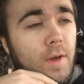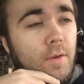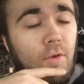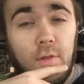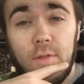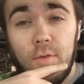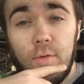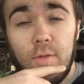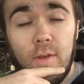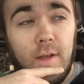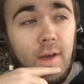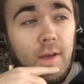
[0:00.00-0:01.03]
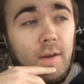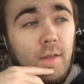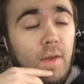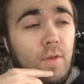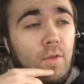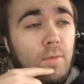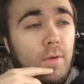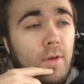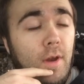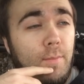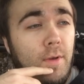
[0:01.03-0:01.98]
drink series that I got at HEB,
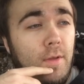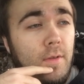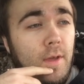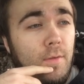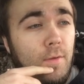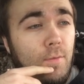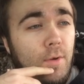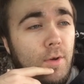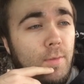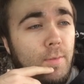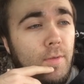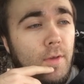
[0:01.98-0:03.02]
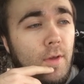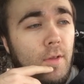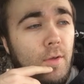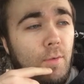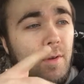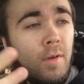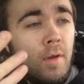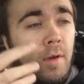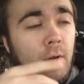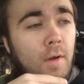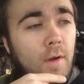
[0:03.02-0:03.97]
and I picked like this one up and the other one
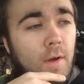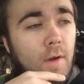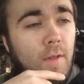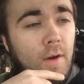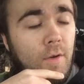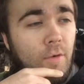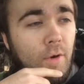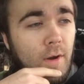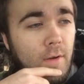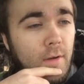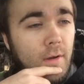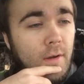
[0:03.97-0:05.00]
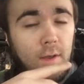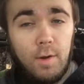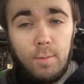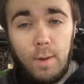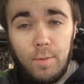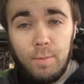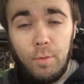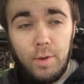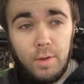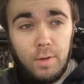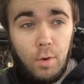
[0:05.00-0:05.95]
that I drank getting about this
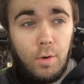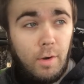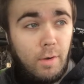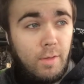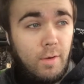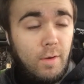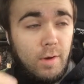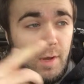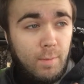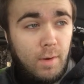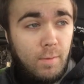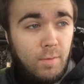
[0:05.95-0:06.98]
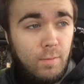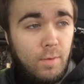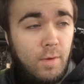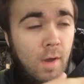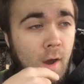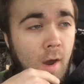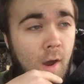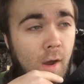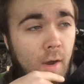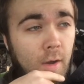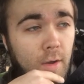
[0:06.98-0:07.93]
point going to Arkansas, and now I'm getting this one.
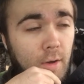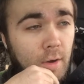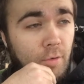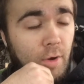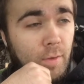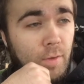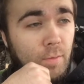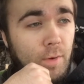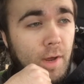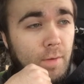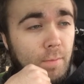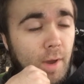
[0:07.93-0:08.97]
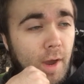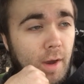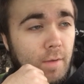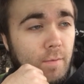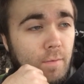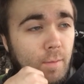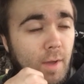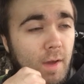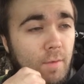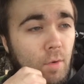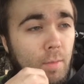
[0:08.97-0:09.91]
Gonna drink this one heading back from the
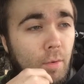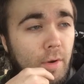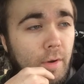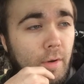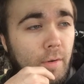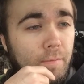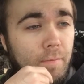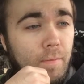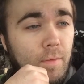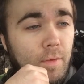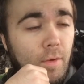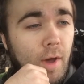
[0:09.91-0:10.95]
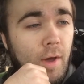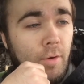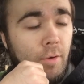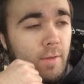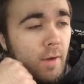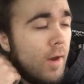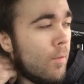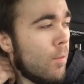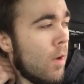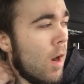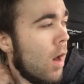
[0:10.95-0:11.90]
halfway point here. So I had a great time